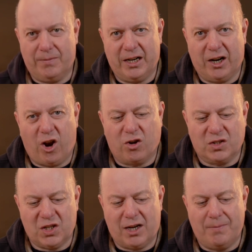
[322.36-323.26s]
in a long
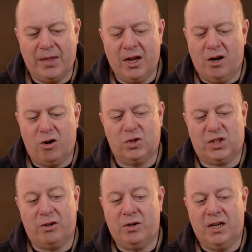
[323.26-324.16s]
time.
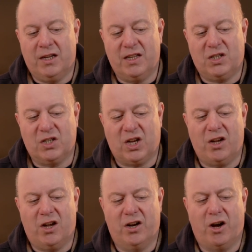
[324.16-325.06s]
Also, this is
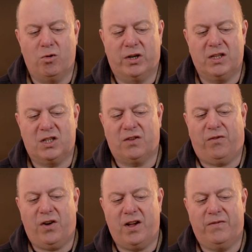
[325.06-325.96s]
this is a
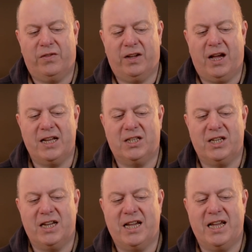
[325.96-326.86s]

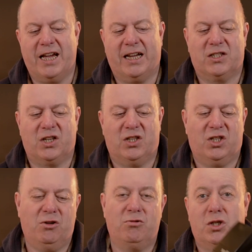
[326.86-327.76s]
580 EX2
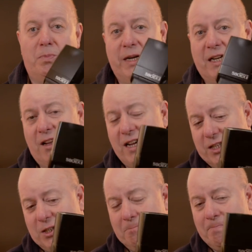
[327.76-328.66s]

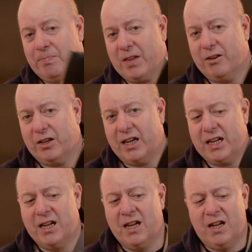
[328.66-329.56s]
Speedlite. Okay,
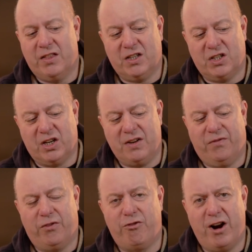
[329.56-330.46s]
this is an
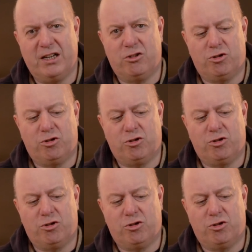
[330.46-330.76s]
infrared